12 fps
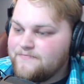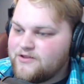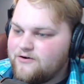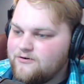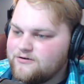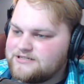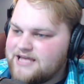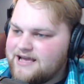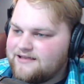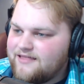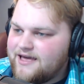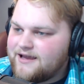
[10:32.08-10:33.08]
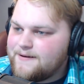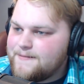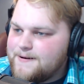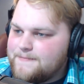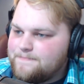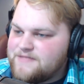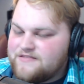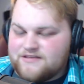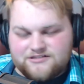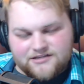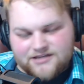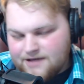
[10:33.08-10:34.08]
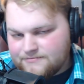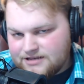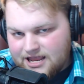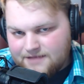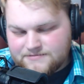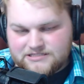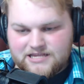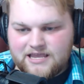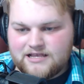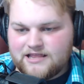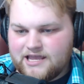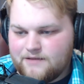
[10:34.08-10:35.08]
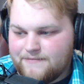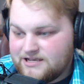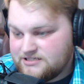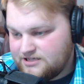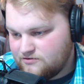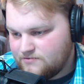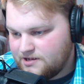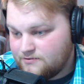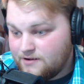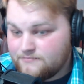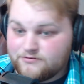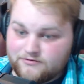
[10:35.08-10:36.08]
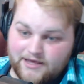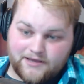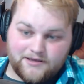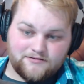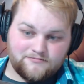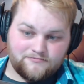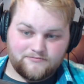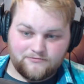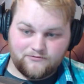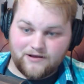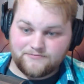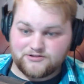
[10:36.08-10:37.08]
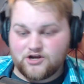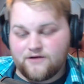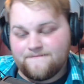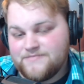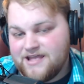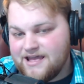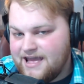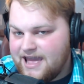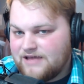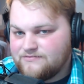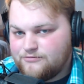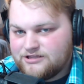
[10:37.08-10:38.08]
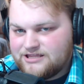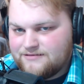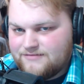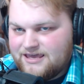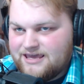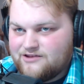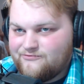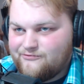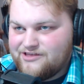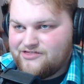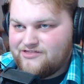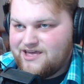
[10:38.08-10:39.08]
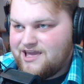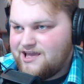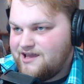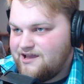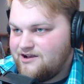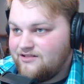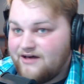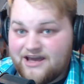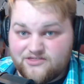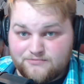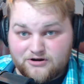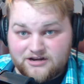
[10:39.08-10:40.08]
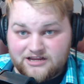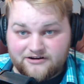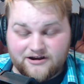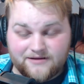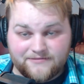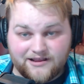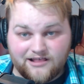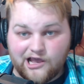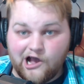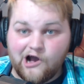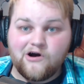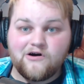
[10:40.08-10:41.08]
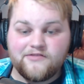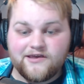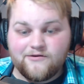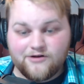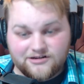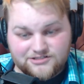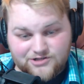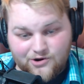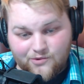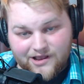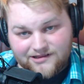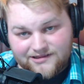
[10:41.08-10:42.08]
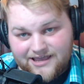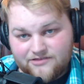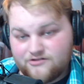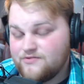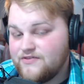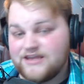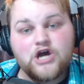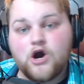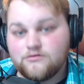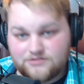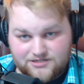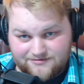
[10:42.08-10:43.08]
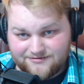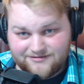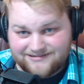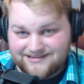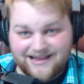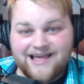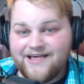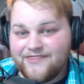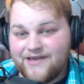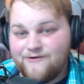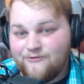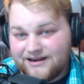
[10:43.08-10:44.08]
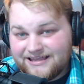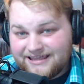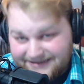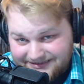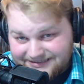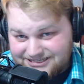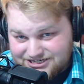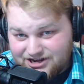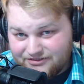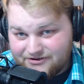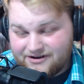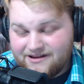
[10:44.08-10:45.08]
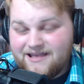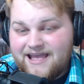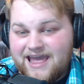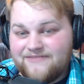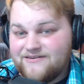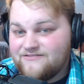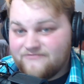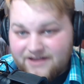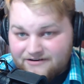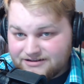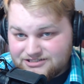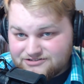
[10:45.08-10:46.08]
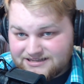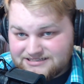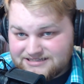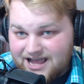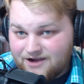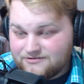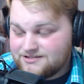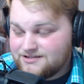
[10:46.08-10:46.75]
Or take, like, and these are the common names, take, like, a Mexican red rump, like Webster, and put them in with a Goliath bird eater and being like, oh, they work so well together. They don't. They want to kill each other, and they're very stressed out.